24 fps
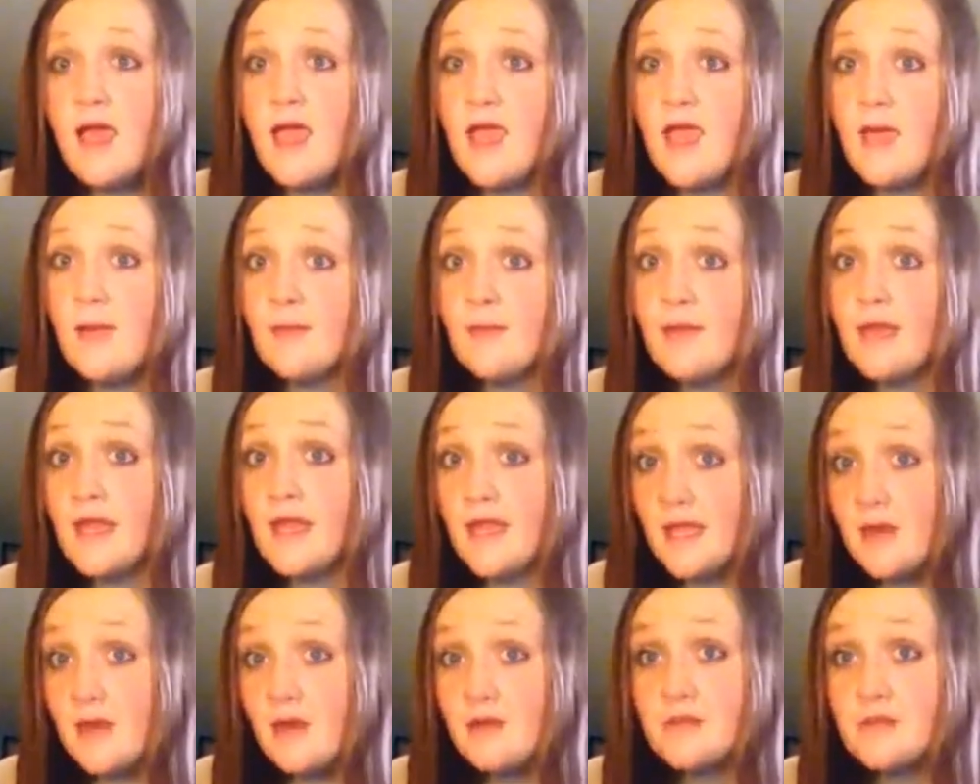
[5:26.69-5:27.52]
And it
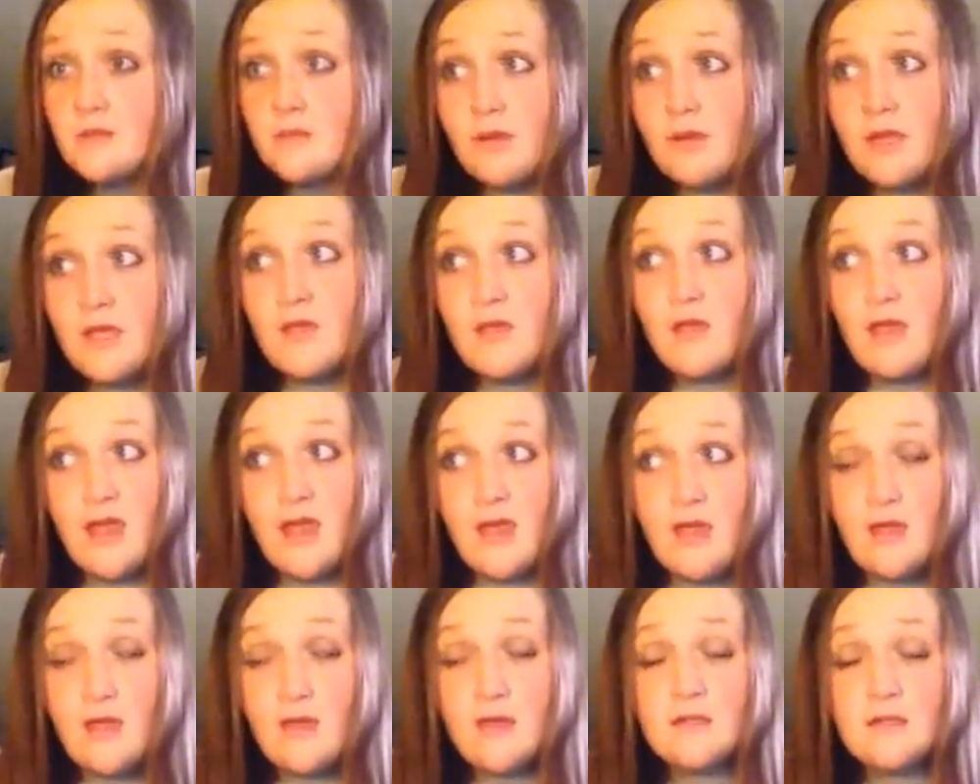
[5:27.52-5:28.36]
can also break your
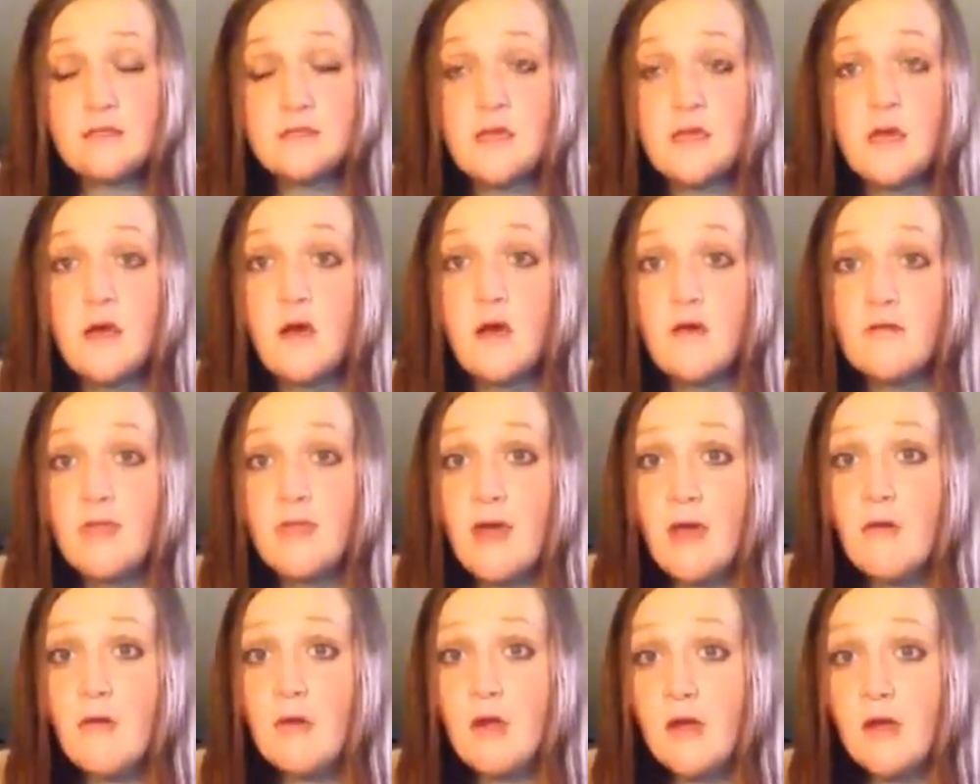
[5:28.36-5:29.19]
egg, so
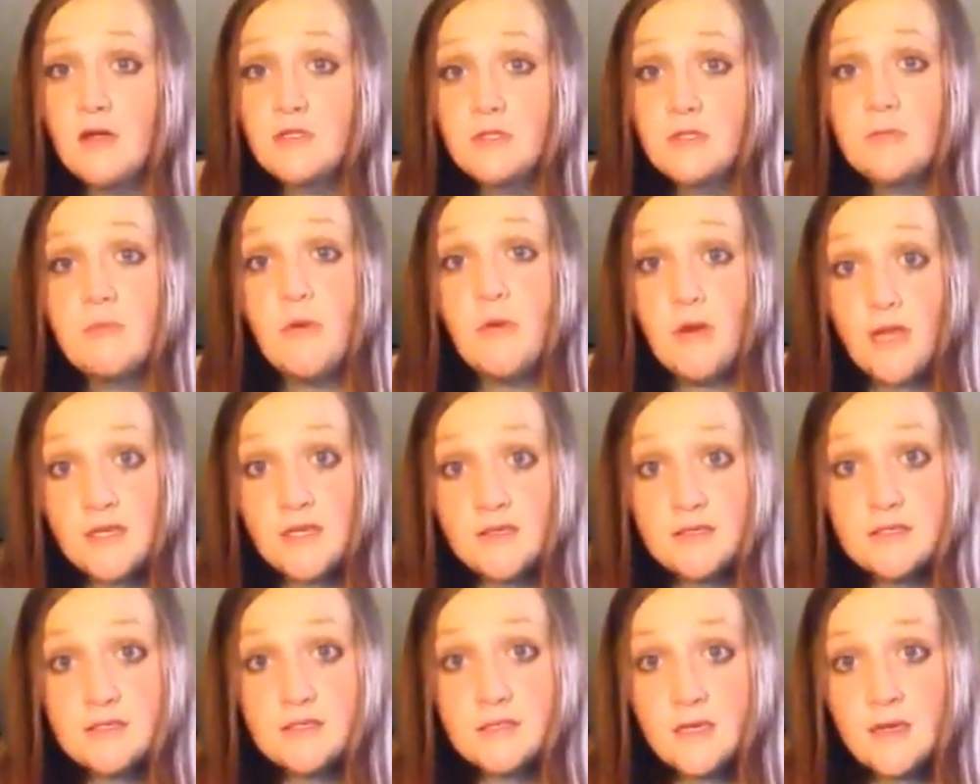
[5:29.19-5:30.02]
that will cost you
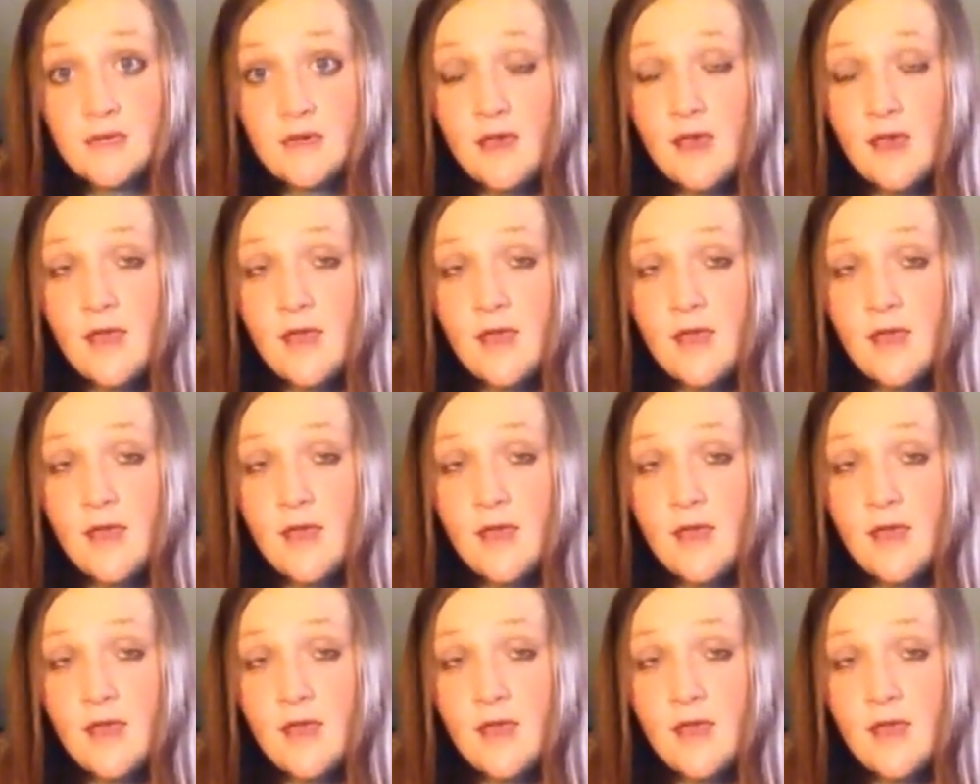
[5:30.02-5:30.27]
points.